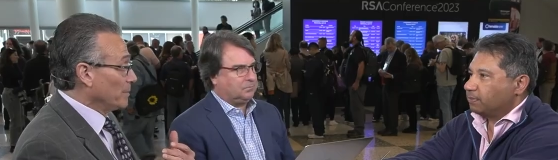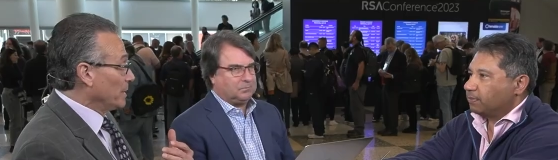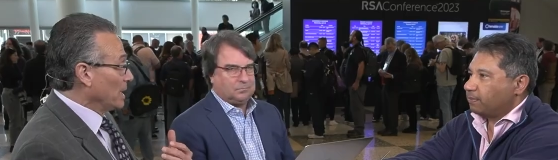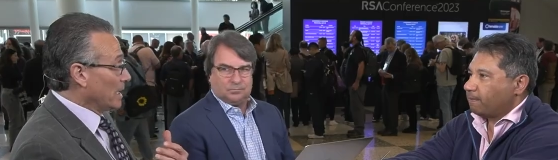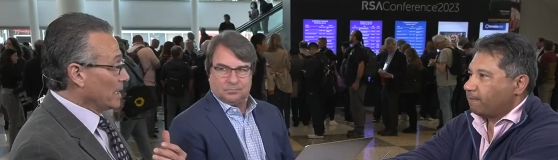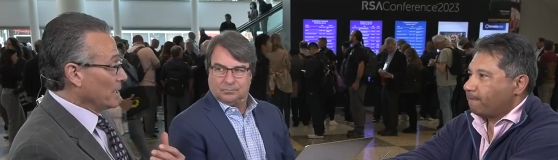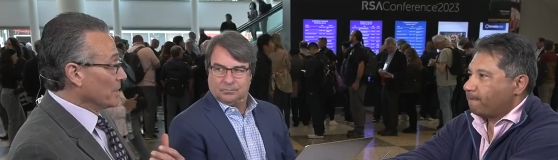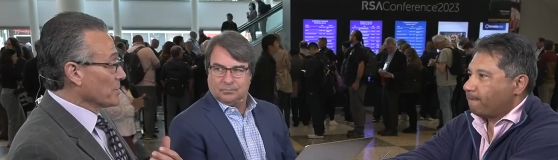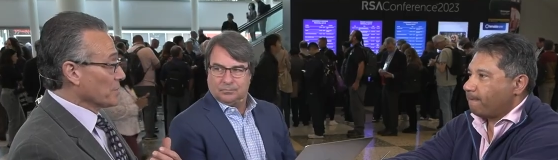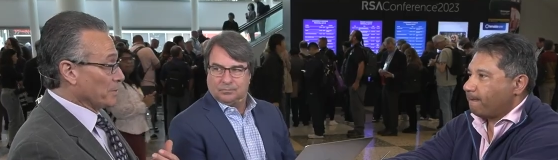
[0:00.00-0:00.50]
Speaker 1: coming
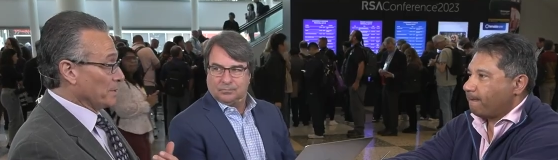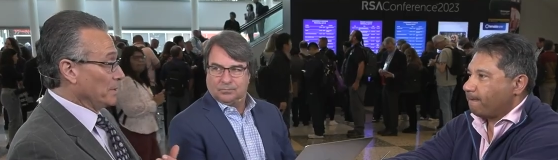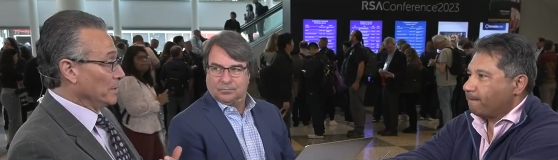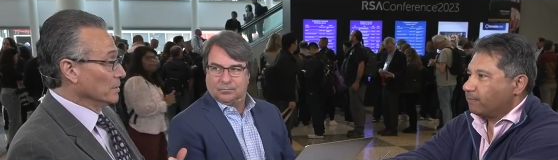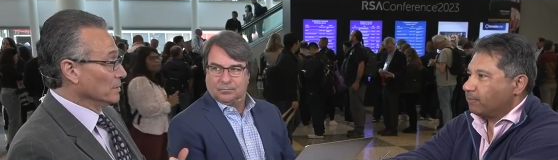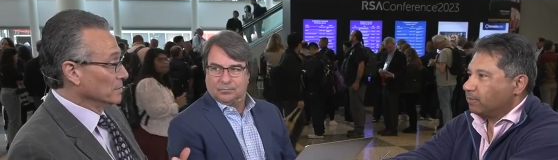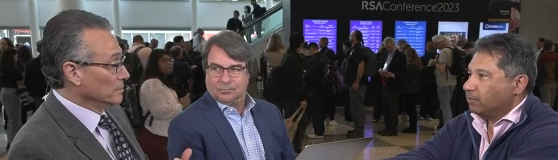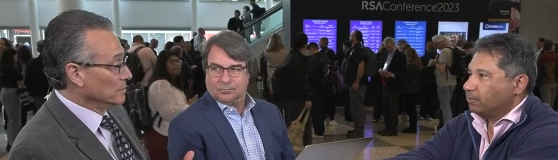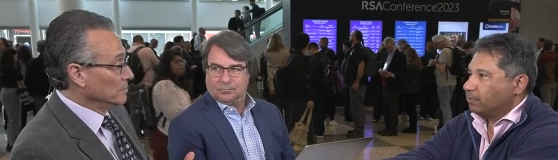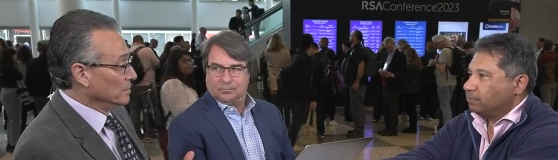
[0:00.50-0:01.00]
out of Israel,
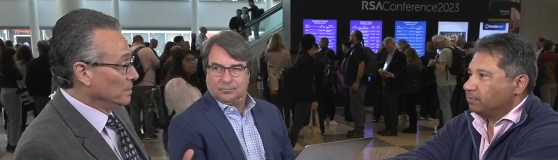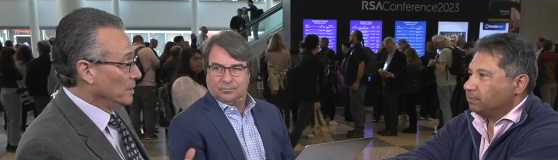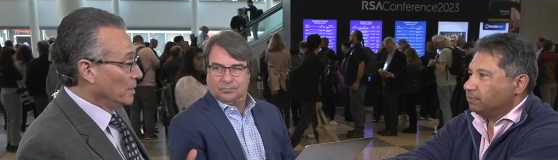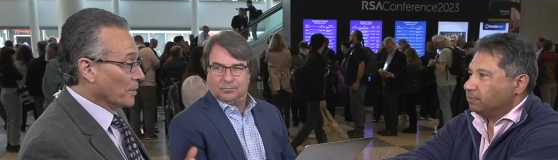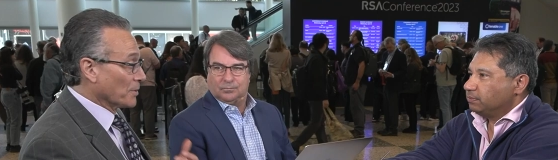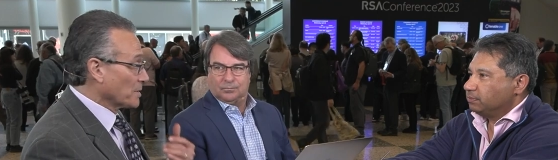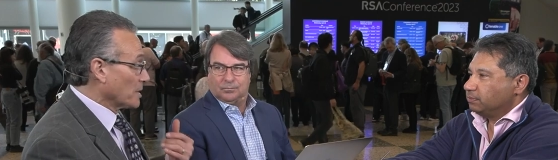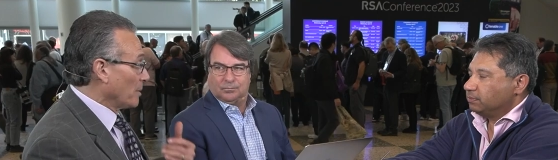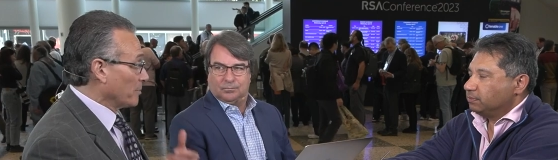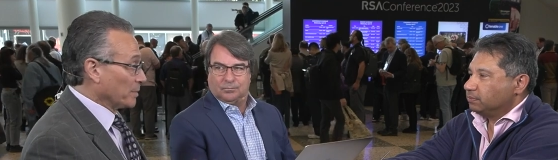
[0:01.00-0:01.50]
and
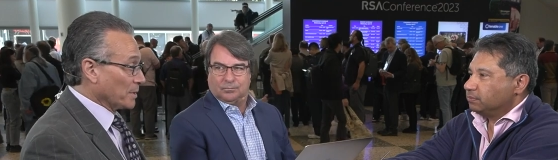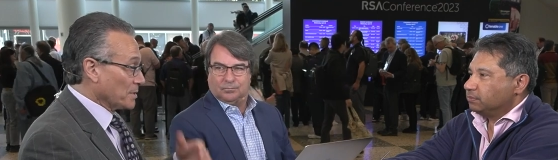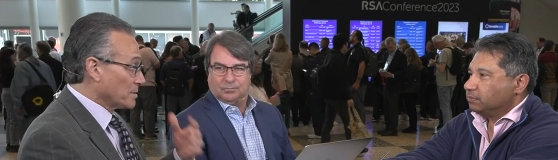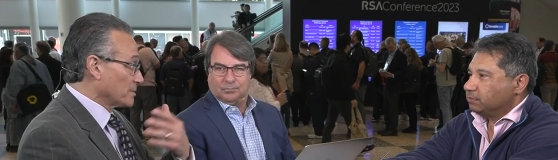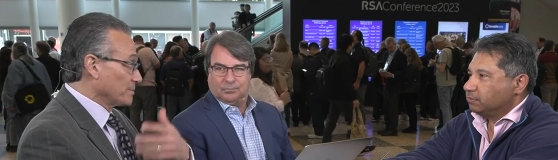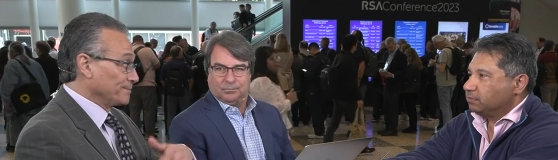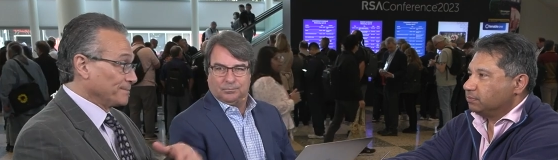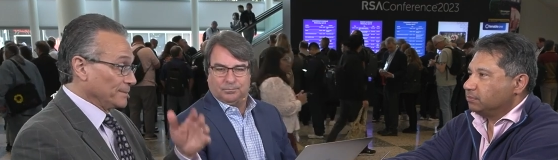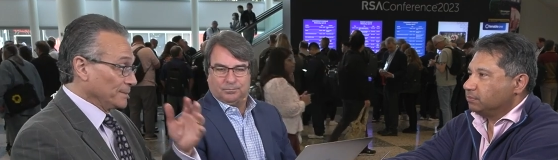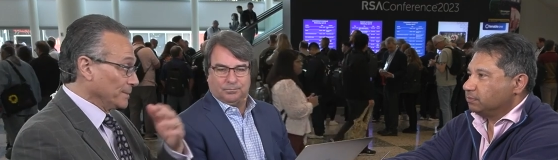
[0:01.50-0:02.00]
those
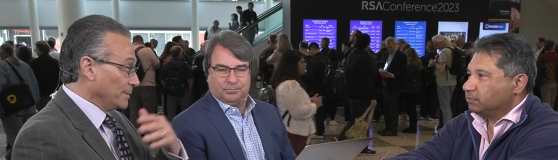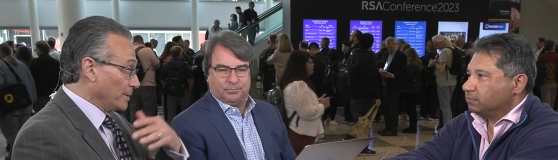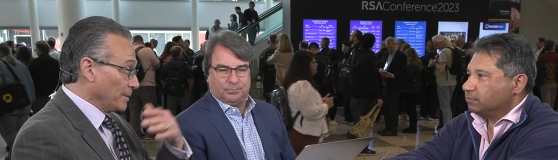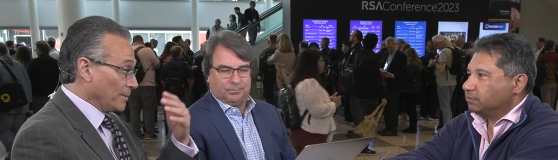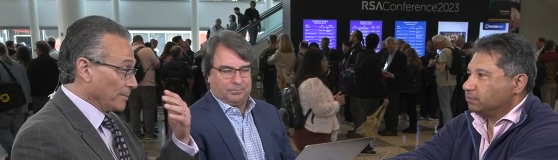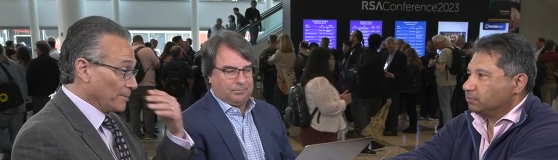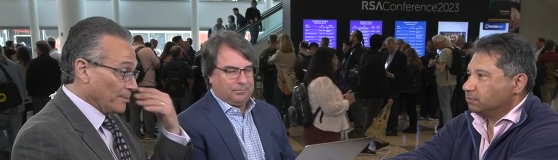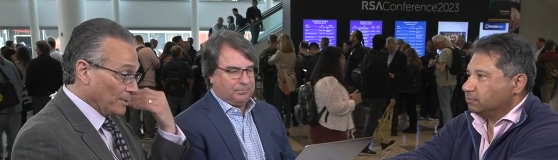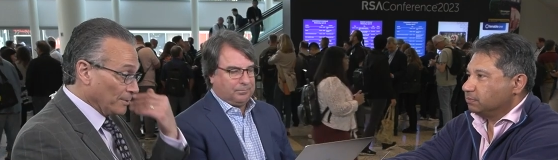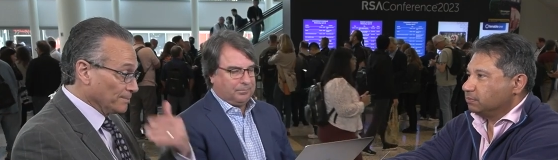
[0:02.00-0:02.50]
companies
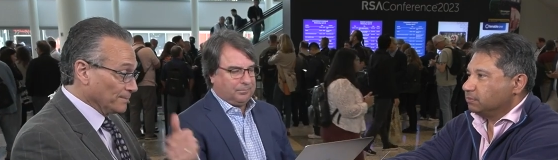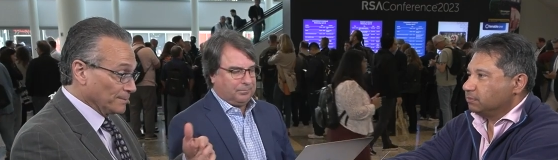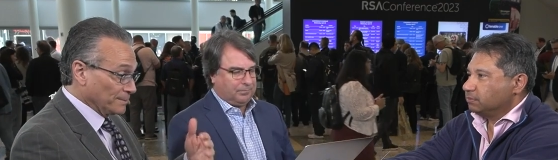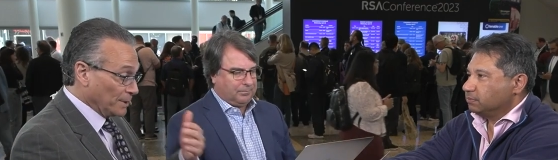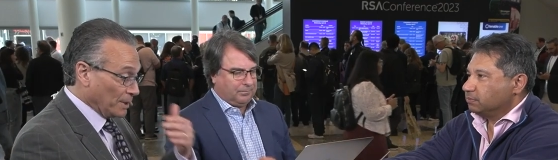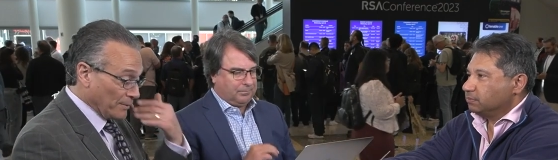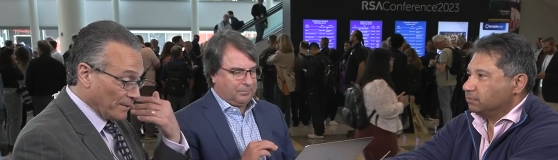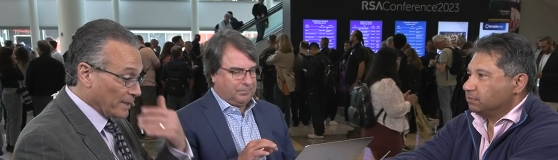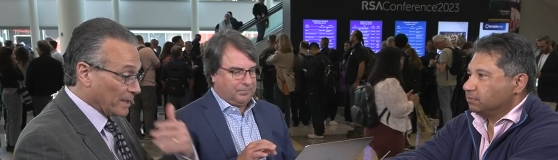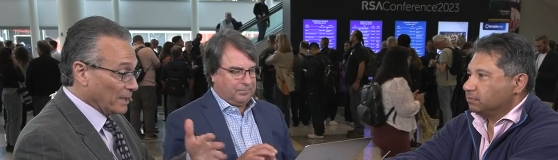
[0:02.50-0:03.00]
are,
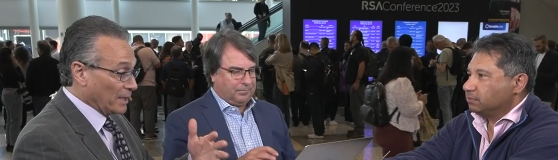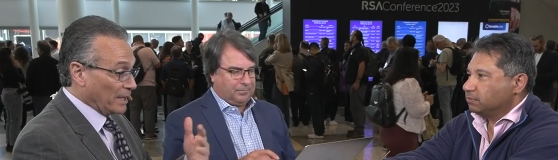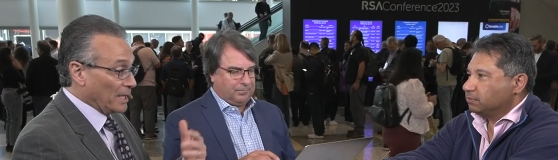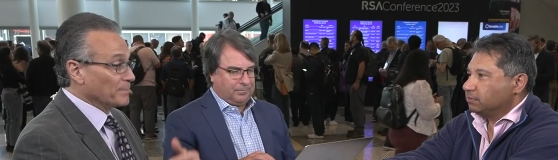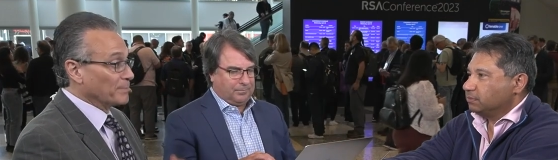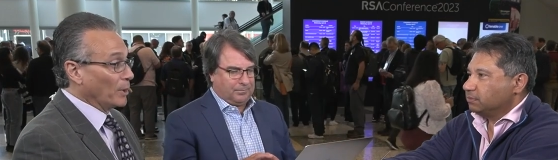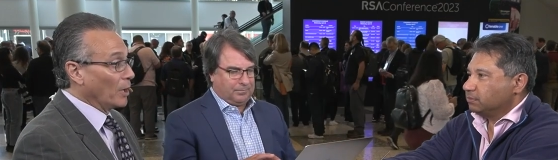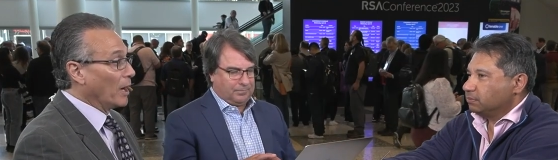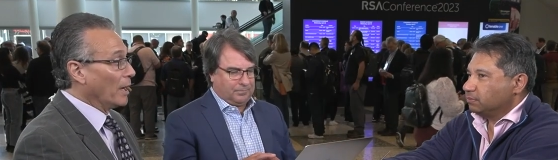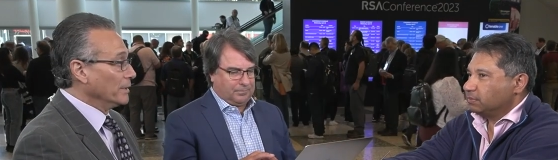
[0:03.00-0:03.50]
you know, they're going to
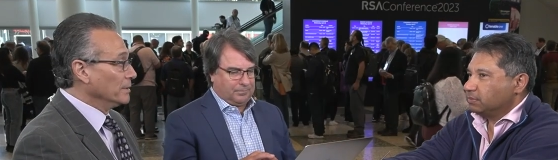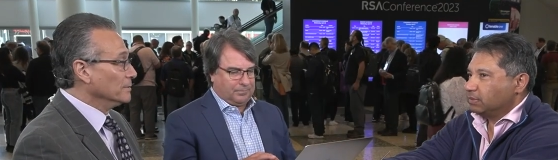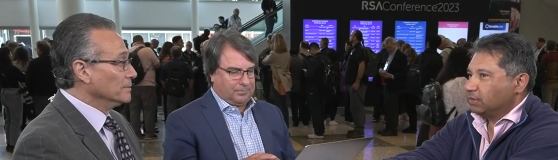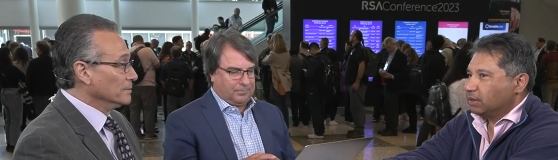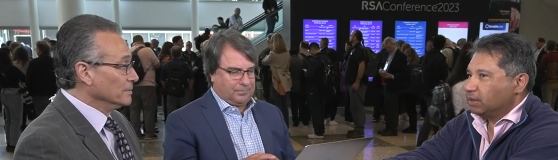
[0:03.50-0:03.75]
get bought.